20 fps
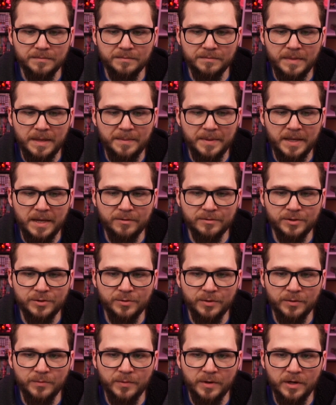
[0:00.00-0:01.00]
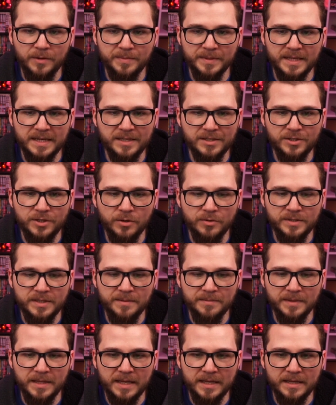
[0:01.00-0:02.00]
Maybe I was doing well. But then it shows
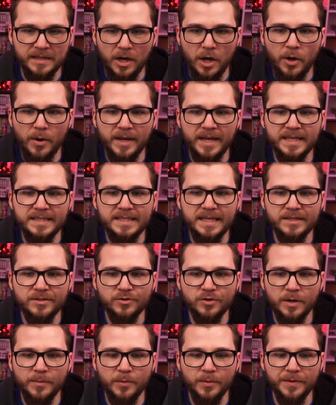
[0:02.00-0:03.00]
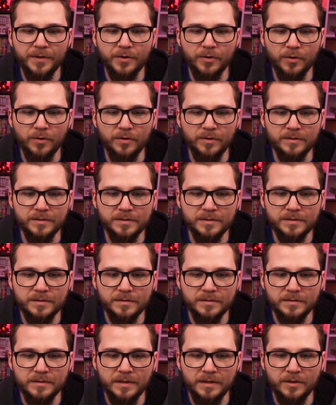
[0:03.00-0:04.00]
him, like, oh, I guess he has trouble with girls.
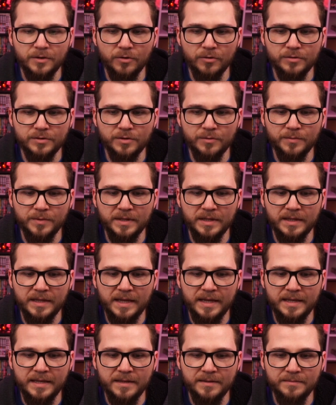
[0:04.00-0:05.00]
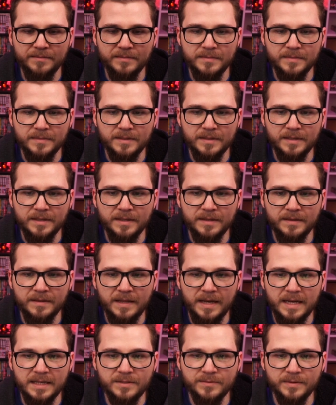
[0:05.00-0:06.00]
Girls don't really like him.
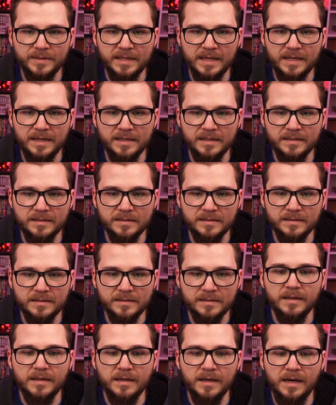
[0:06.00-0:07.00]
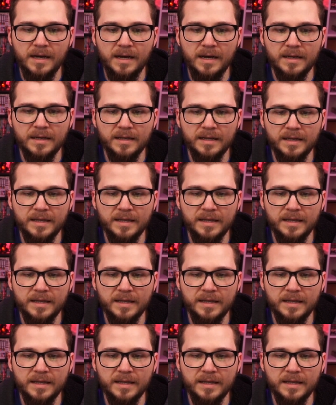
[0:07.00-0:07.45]
That's what that is. Got it.